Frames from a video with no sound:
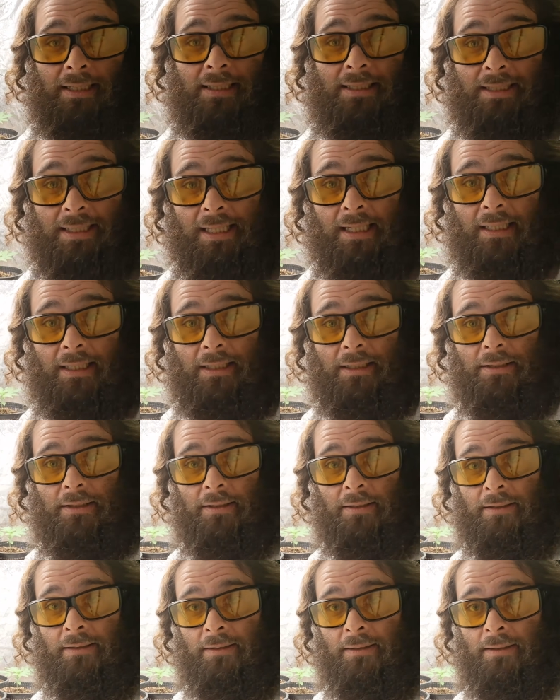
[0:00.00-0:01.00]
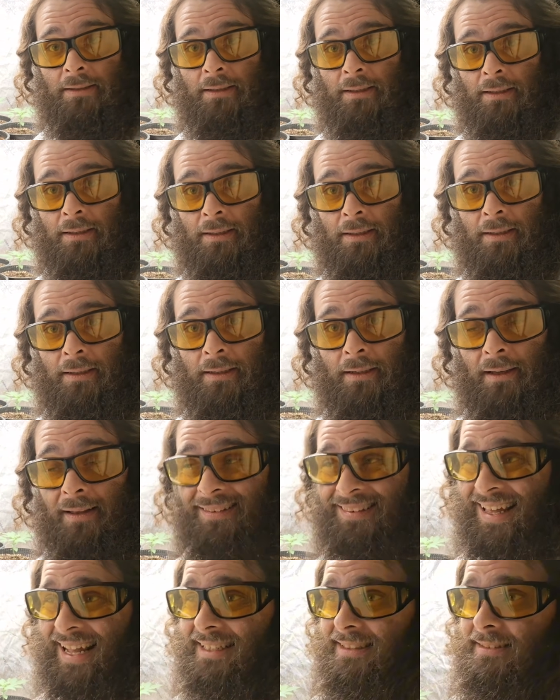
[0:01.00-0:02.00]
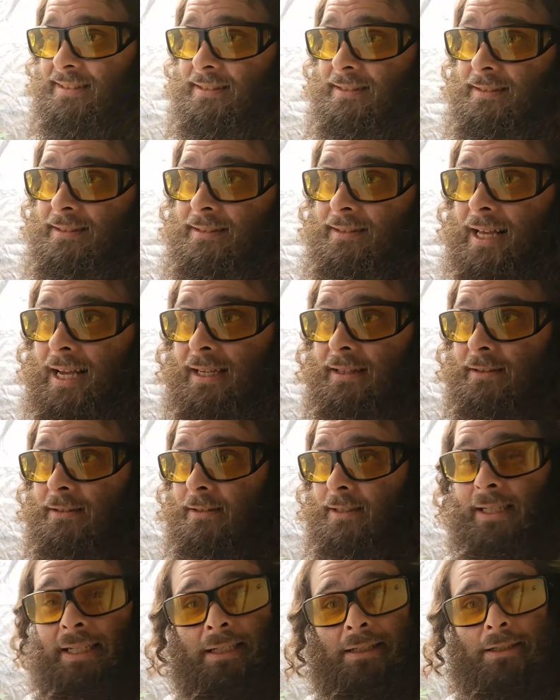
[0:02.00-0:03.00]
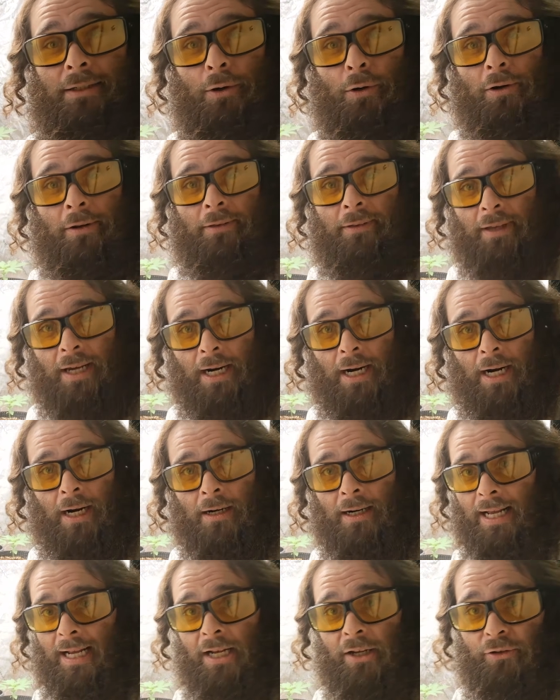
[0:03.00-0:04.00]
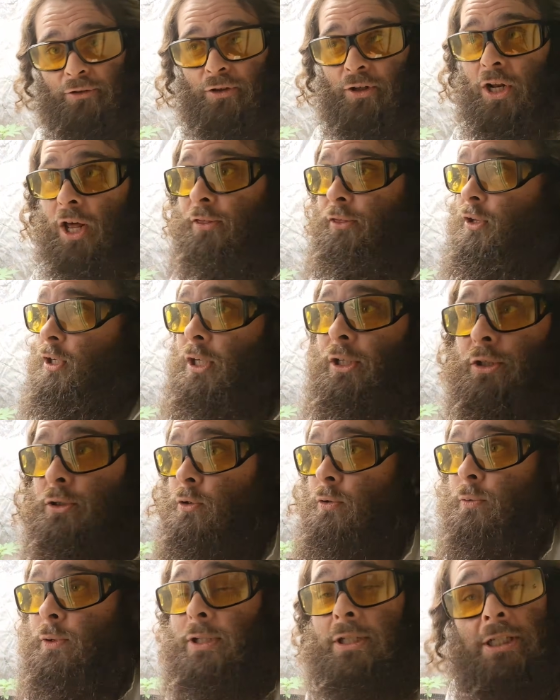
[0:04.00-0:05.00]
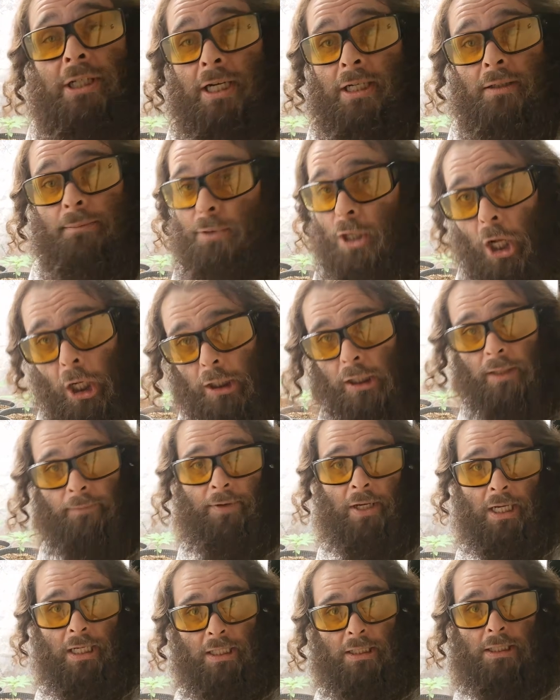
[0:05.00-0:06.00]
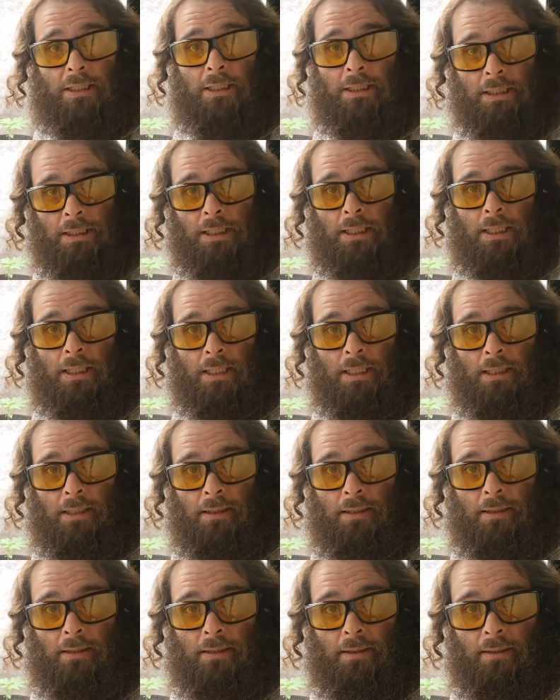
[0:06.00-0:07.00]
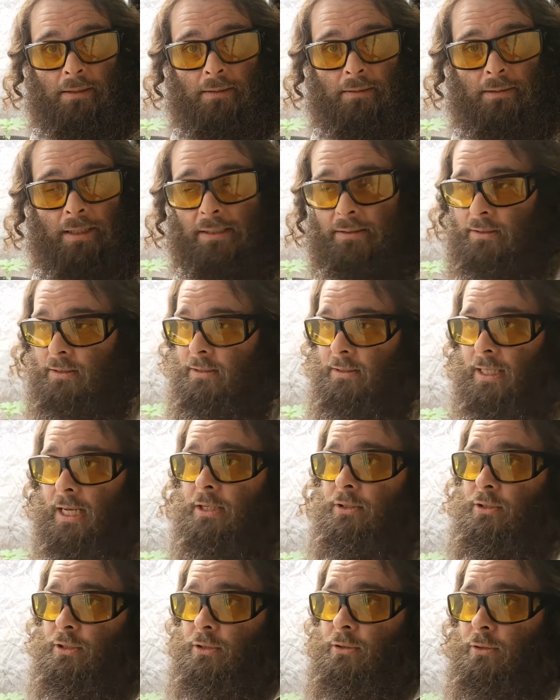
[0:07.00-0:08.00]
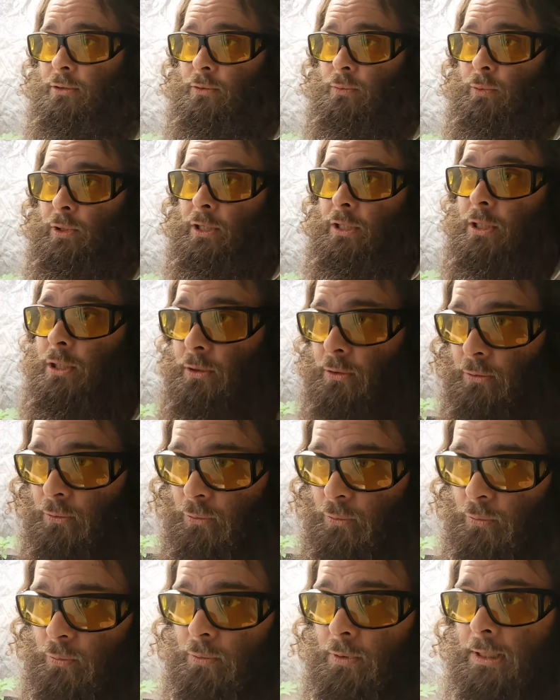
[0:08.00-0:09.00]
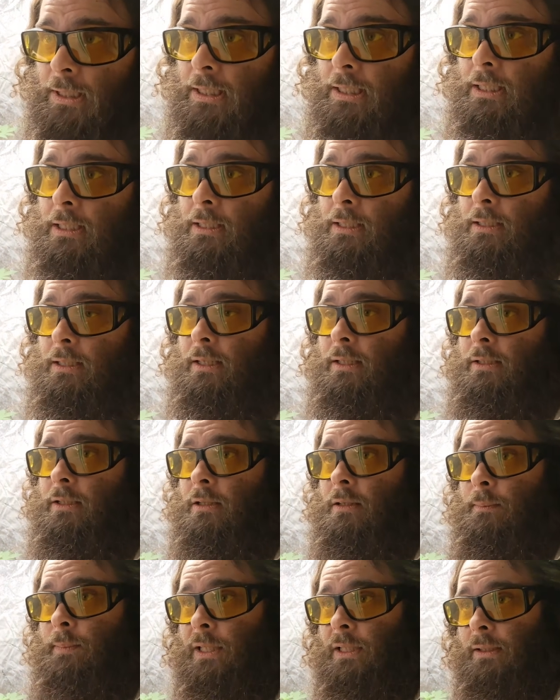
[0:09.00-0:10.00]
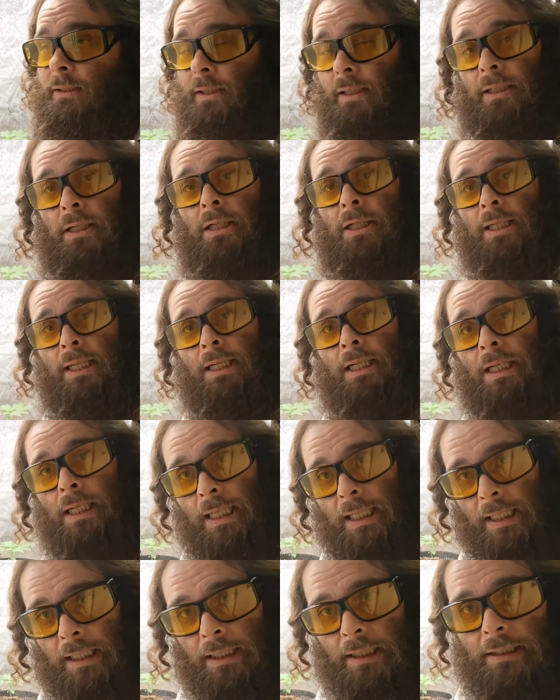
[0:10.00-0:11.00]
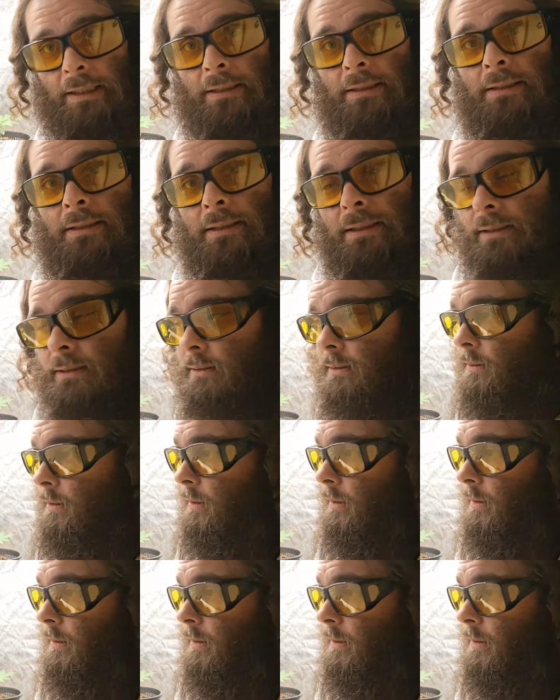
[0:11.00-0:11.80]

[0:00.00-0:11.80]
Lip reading: the seeds. That's neither here nor there and has nothing to do with Jacob Cultivates. That just has to do with you and your ability to click links and